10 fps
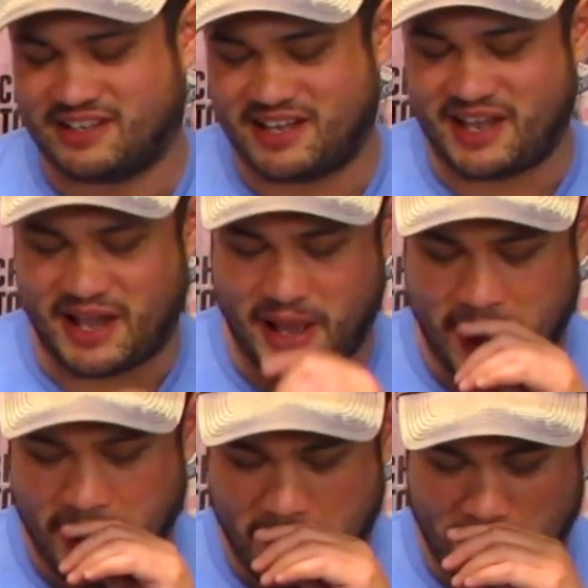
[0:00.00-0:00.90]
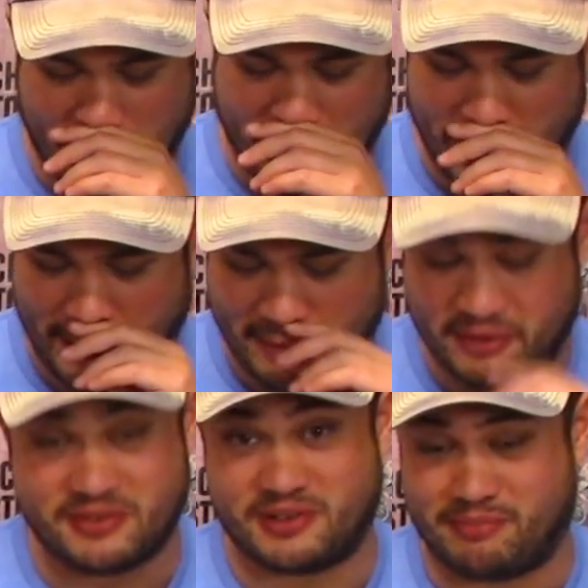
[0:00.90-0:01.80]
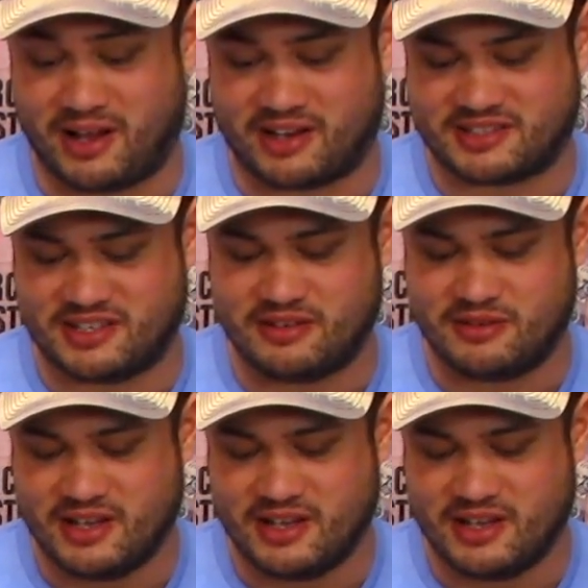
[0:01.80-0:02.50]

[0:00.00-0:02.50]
Yeah. But he was in box too.